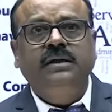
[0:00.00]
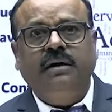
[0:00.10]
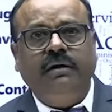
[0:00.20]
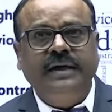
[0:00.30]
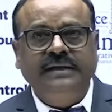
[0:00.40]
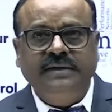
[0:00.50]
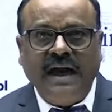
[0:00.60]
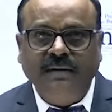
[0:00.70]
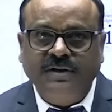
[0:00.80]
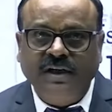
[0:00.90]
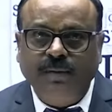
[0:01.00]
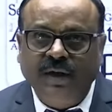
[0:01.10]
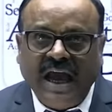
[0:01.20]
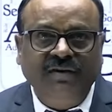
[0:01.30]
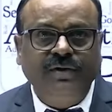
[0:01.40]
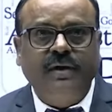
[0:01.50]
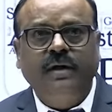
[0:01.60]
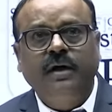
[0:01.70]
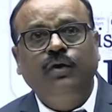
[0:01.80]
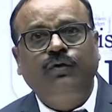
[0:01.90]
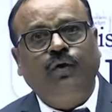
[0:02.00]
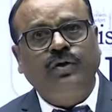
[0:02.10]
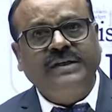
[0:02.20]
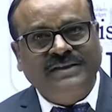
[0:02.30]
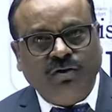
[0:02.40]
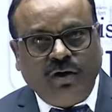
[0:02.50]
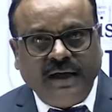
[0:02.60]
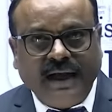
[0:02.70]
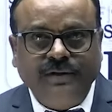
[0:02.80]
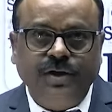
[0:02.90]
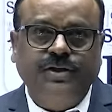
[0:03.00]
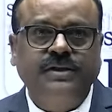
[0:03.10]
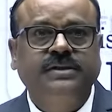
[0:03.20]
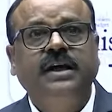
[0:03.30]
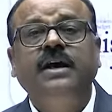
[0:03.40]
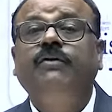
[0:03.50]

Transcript: third is administrative behavior, fourth is organizations,